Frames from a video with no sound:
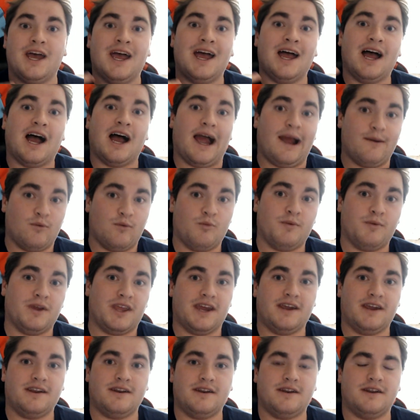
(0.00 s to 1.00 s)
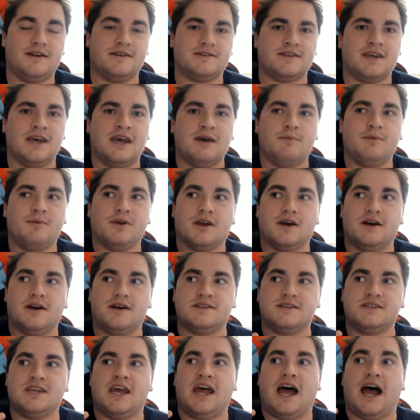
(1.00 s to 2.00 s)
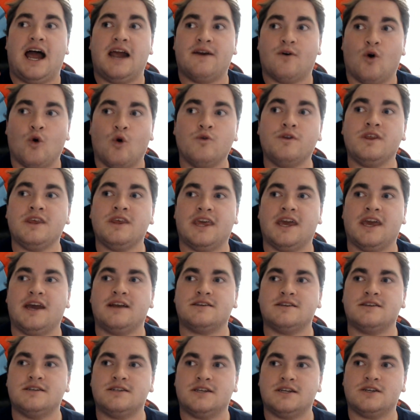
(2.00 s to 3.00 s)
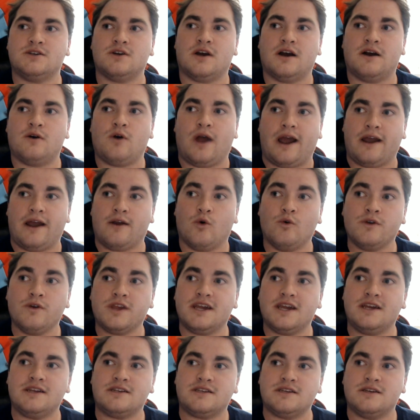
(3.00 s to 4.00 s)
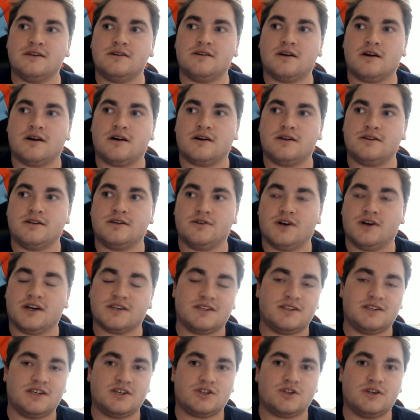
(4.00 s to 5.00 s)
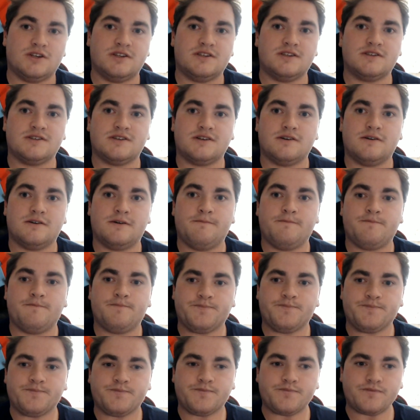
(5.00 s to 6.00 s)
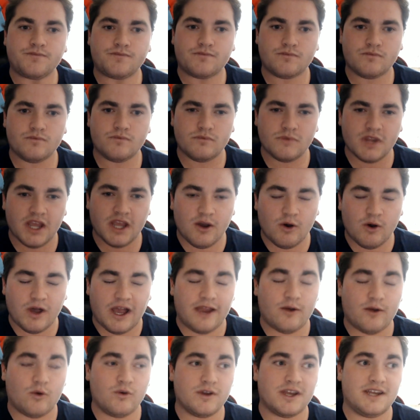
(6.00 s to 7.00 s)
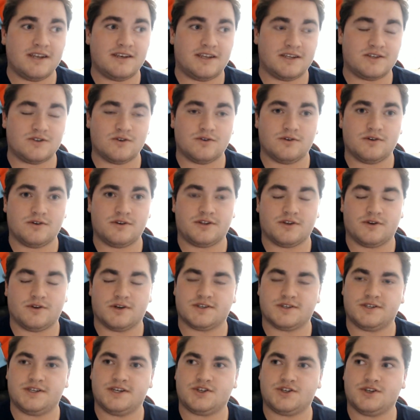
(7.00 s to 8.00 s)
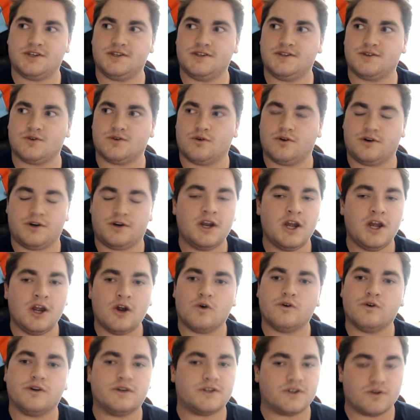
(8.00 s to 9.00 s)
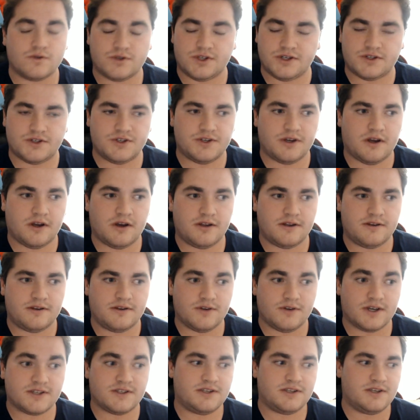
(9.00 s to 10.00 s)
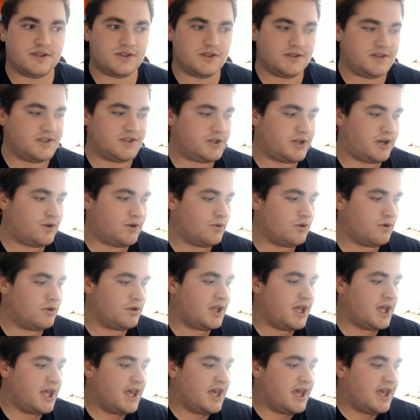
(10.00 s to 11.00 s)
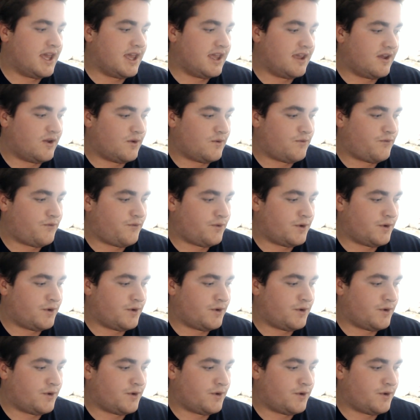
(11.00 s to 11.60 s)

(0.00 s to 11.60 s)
I will be getting it because I only get a uh, I only get a, uh, deluxe editions. I only get digital deluxe editions or or digital edition, uh, deluxe editions in general if